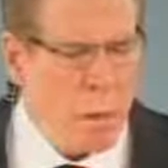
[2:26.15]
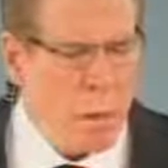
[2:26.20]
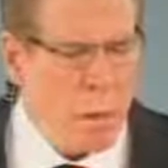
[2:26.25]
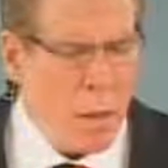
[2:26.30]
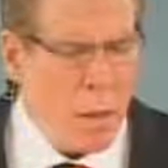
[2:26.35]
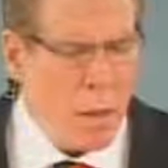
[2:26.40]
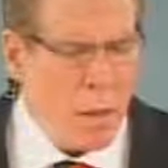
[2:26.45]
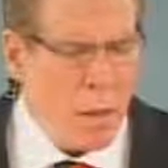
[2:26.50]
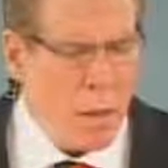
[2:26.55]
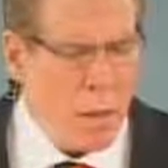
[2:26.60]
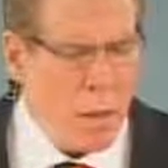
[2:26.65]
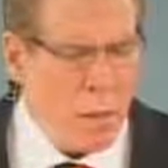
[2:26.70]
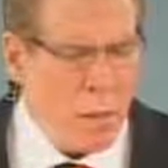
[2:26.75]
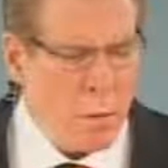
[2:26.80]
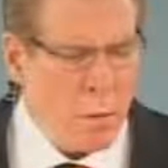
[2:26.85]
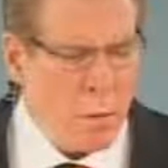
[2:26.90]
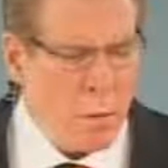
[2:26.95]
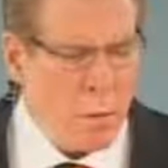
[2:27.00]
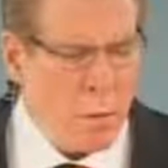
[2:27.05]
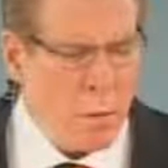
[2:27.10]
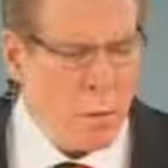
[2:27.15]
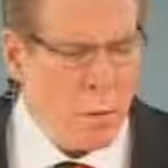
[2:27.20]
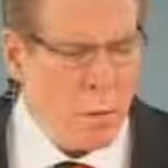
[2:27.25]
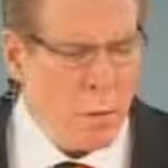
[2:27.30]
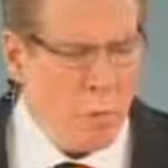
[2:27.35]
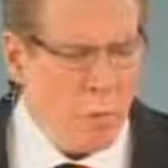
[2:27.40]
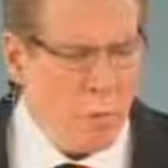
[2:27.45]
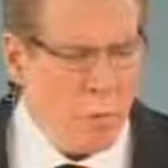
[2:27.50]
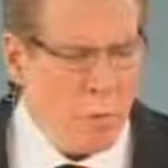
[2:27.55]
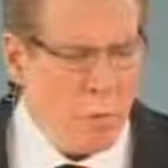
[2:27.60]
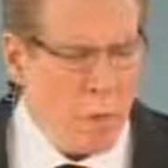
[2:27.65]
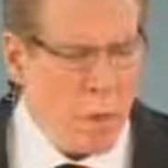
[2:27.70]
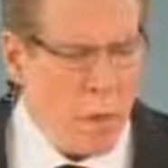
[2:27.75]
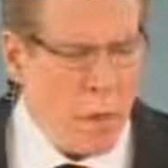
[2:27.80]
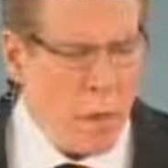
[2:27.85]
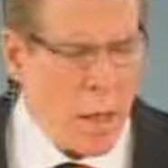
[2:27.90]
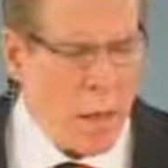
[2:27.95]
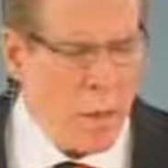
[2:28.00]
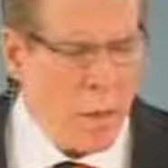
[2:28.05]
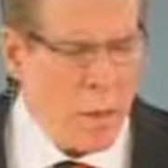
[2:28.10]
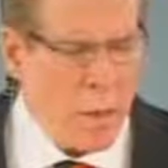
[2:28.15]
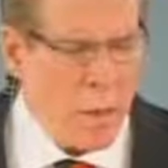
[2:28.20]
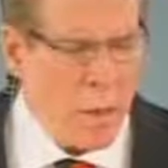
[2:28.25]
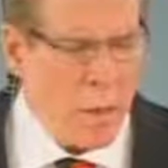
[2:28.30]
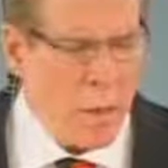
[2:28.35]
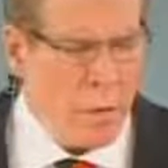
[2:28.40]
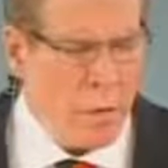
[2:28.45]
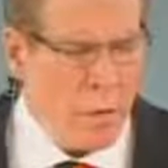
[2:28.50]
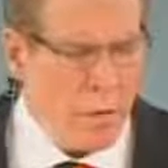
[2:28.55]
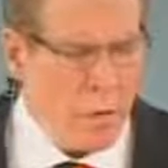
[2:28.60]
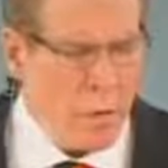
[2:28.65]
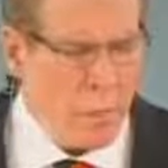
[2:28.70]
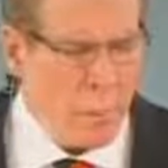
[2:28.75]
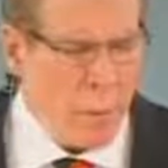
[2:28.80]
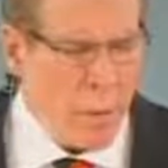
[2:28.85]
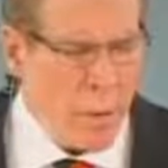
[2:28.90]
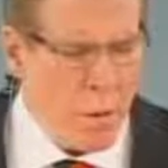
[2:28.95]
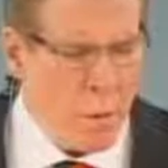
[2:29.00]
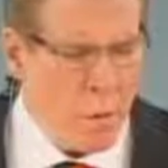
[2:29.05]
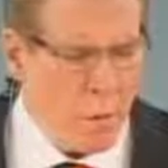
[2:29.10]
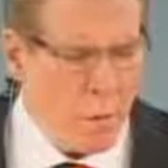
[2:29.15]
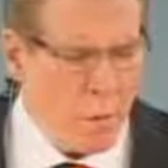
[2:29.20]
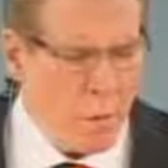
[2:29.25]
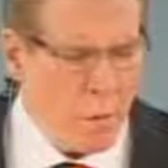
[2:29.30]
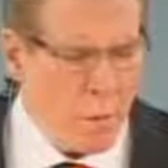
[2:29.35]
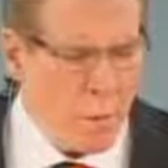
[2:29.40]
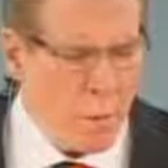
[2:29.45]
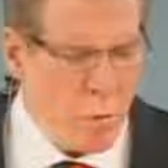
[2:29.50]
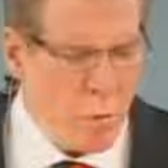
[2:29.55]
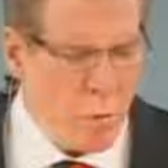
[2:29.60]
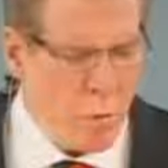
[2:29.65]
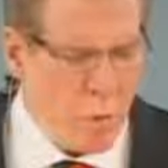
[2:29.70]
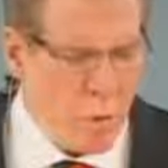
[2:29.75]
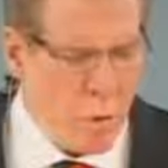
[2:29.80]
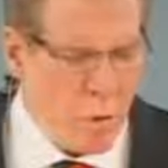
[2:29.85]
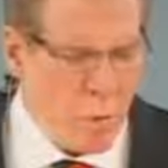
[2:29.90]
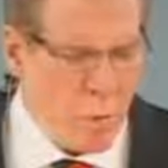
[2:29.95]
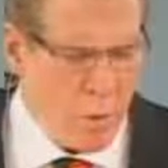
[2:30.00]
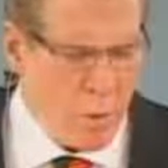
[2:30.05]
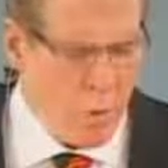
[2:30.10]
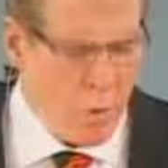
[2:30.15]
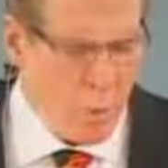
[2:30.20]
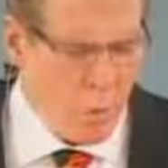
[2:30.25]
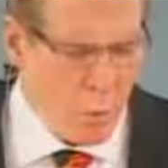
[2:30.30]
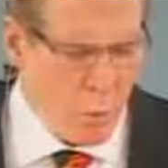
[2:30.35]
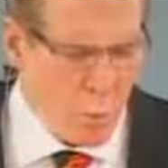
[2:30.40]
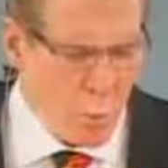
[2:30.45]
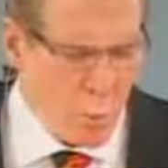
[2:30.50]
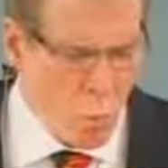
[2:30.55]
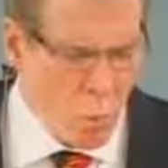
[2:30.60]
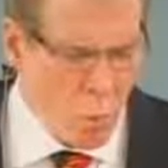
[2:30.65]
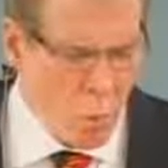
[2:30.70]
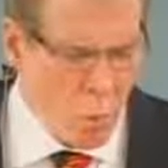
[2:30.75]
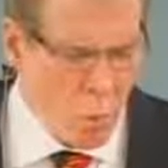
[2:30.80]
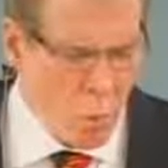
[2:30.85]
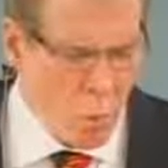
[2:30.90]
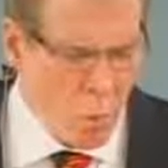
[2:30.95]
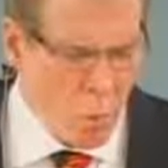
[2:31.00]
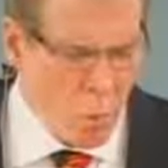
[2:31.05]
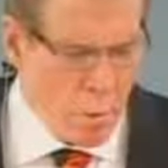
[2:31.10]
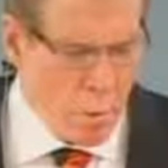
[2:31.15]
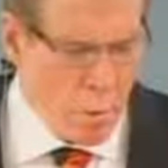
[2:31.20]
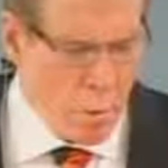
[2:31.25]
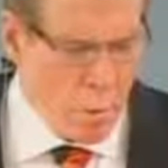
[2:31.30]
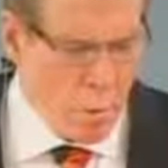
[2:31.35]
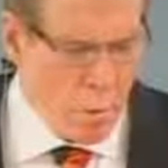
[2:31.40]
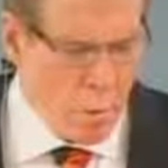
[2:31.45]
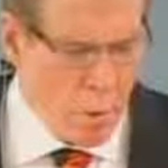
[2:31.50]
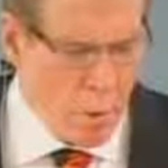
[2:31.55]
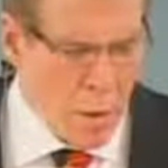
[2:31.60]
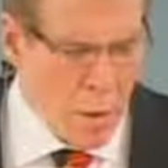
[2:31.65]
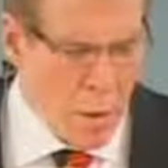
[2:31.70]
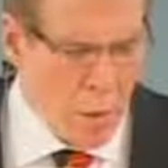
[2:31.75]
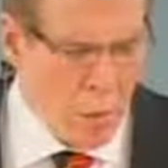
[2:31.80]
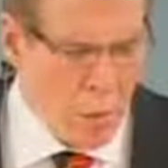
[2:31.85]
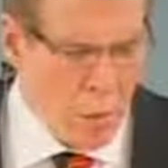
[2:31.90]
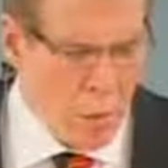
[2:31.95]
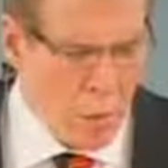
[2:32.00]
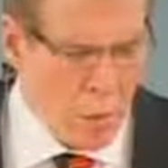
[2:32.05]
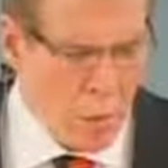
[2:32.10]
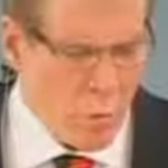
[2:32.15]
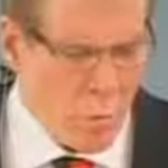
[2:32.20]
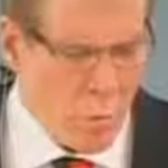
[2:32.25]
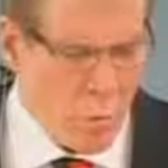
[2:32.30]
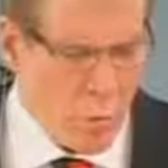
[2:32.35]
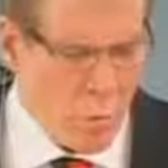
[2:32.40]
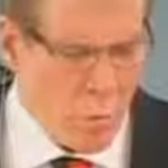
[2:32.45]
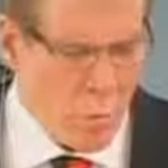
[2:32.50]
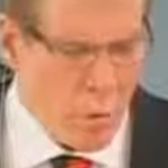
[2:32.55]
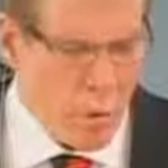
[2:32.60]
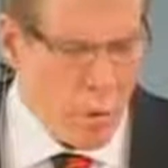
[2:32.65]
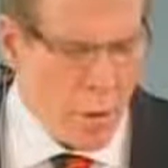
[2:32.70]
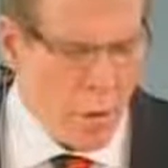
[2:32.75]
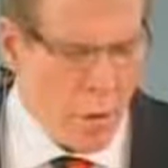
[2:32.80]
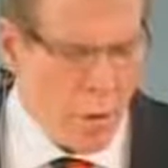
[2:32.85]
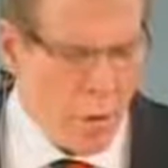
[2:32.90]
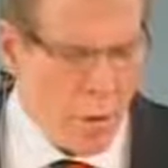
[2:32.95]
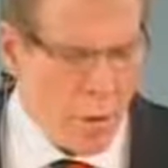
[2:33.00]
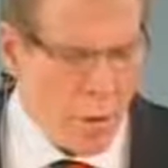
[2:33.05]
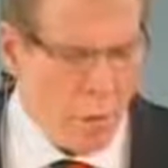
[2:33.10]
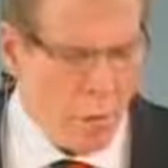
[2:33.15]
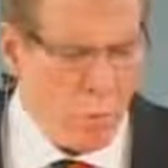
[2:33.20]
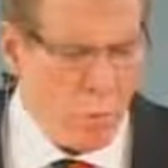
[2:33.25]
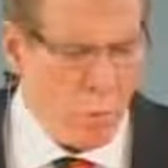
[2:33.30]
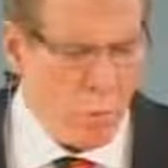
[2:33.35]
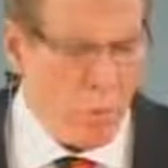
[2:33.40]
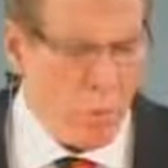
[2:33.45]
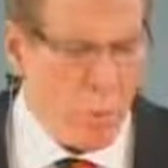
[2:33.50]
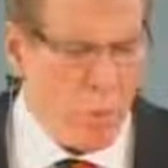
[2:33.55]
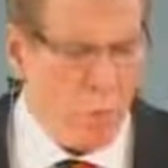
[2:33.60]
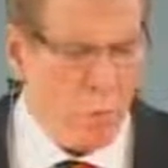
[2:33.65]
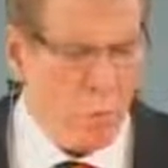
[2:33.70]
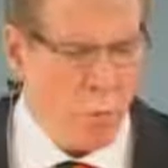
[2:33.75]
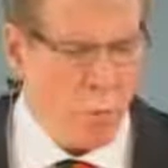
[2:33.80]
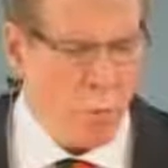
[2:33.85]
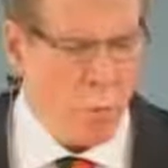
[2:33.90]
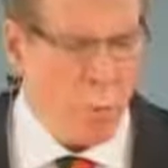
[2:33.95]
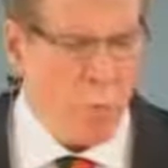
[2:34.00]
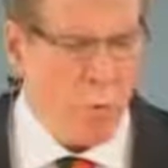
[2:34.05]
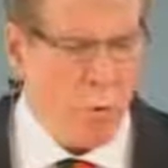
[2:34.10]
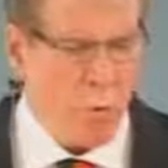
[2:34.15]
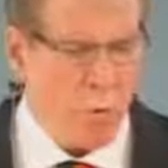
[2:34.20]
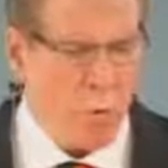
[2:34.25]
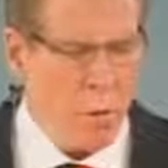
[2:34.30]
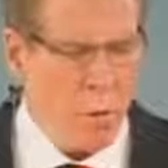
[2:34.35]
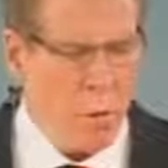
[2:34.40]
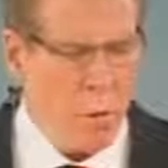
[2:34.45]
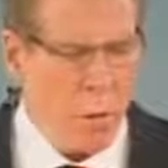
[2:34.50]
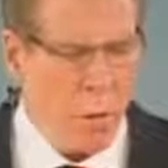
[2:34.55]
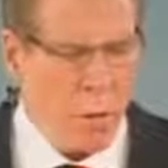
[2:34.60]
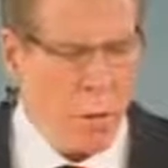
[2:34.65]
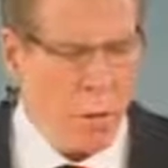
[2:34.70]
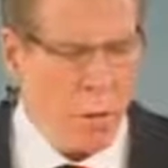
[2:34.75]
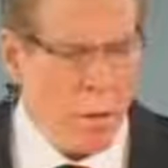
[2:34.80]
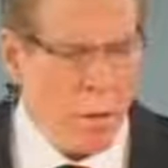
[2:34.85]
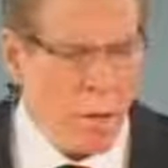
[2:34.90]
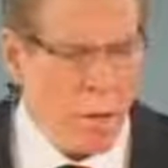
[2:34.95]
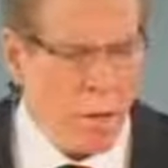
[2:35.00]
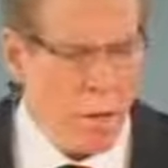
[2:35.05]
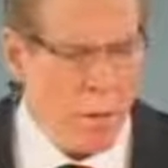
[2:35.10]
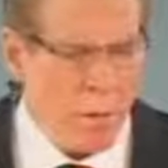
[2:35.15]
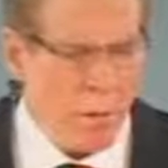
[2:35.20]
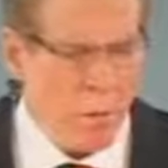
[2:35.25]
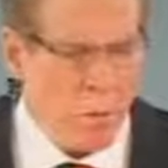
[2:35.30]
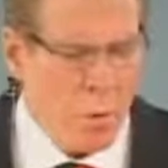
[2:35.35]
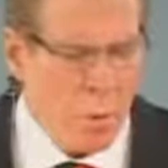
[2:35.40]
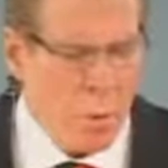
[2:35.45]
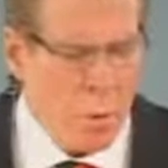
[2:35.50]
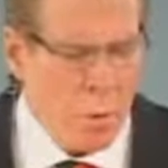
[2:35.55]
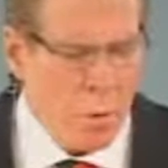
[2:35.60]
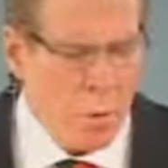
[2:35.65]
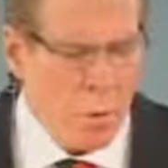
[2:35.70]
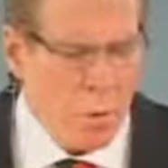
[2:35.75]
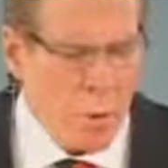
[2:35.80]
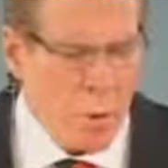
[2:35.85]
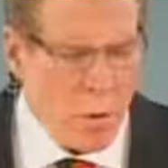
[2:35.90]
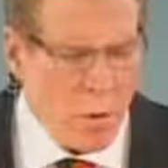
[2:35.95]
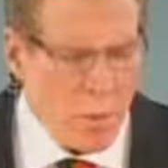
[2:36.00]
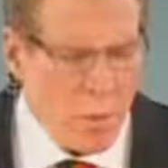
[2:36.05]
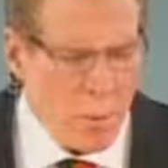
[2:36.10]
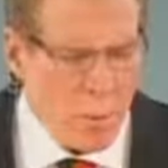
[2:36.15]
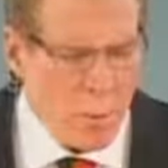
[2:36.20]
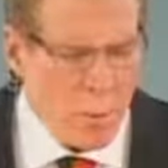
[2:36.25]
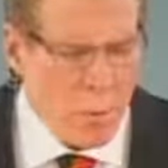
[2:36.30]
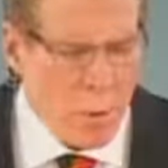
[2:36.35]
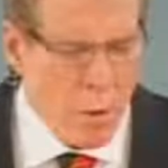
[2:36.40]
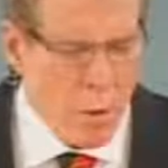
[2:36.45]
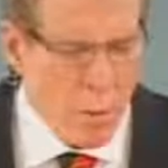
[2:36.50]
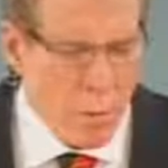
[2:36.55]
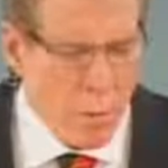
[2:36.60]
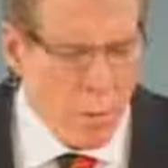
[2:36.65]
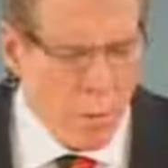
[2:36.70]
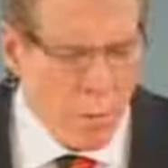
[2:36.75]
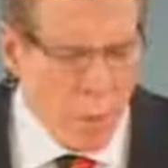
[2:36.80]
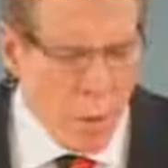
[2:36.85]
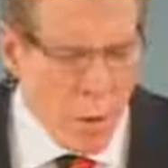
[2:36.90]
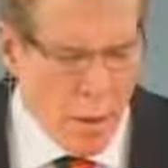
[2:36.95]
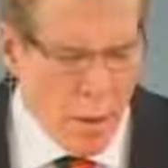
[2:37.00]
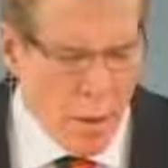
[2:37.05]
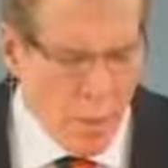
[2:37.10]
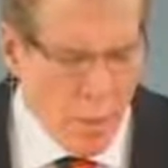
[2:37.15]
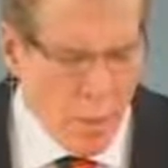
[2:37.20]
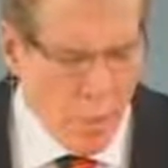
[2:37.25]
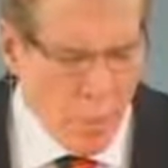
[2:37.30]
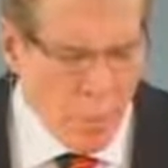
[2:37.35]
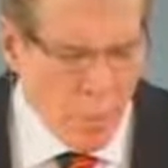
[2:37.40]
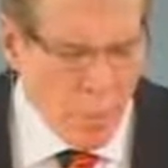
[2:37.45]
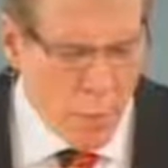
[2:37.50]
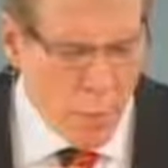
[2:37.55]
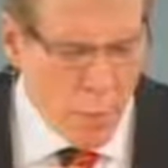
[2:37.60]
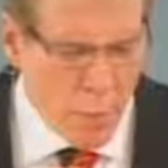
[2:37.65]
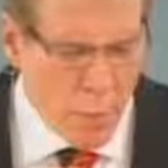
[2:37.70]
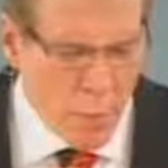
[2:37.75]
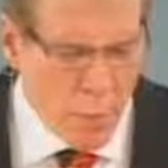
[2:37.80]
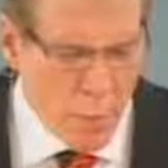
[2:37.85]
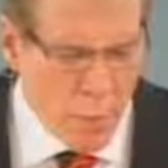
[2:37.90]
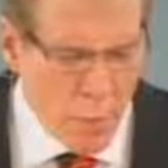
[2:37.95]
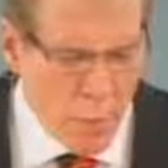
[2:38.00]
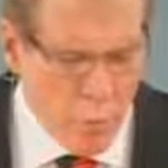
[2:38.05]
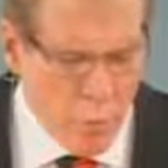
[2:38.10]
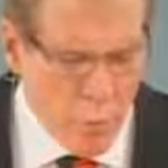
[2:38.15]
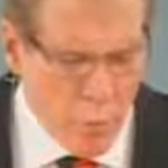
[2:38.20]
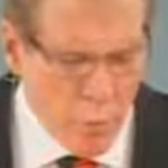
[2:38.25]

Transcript: and willing to submit our ideas and opinions to the teaching of your word, that God the Holy Spirit might use this, transforming our thinking and our lives, that you might be glorified. We pray this in